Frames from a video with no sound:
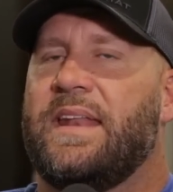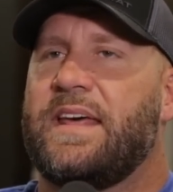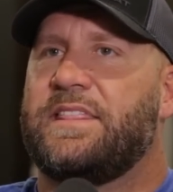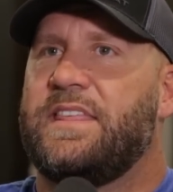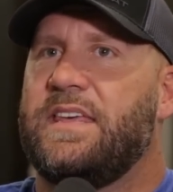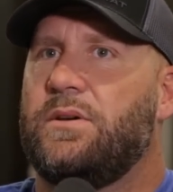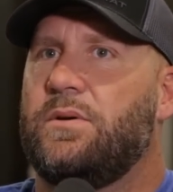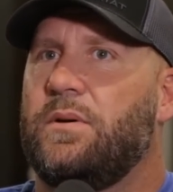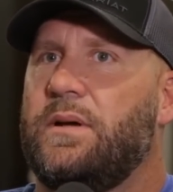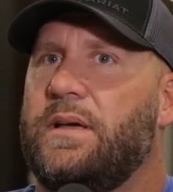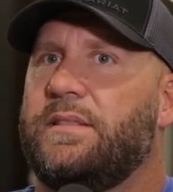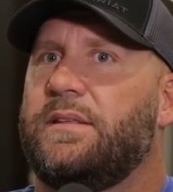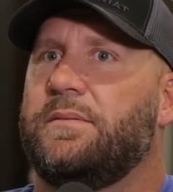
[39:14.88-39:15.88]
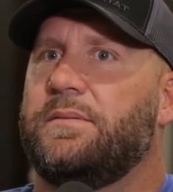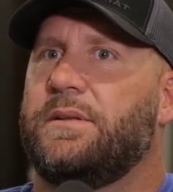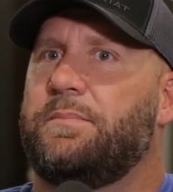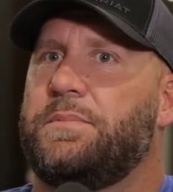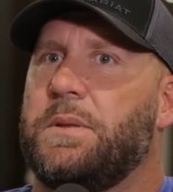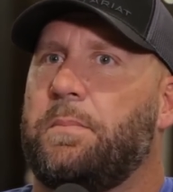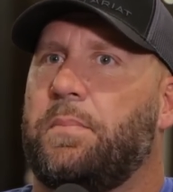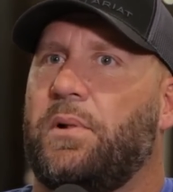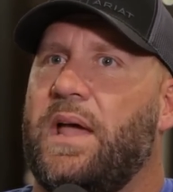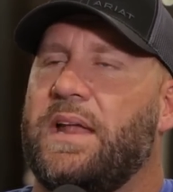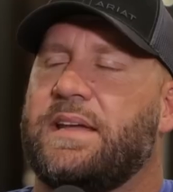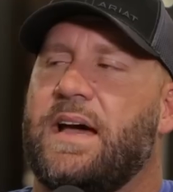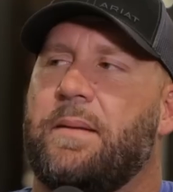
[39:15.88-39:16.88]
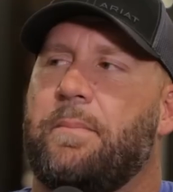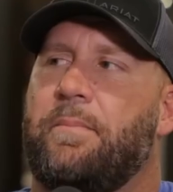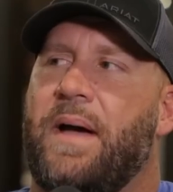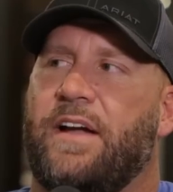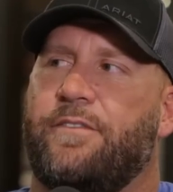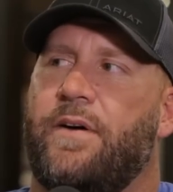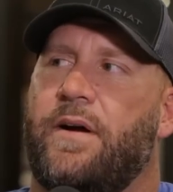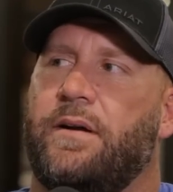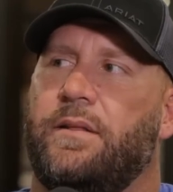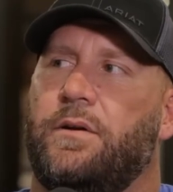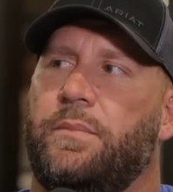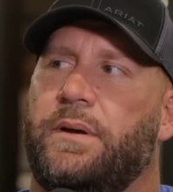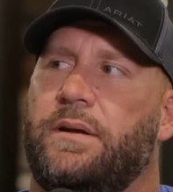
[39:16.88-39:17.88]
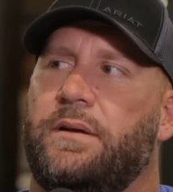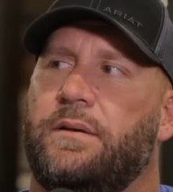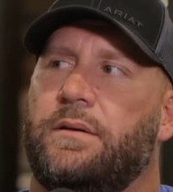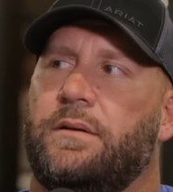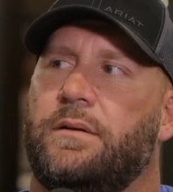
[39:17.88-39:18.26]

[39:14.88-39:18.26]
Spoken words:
think the plan kind of backfired a little bit.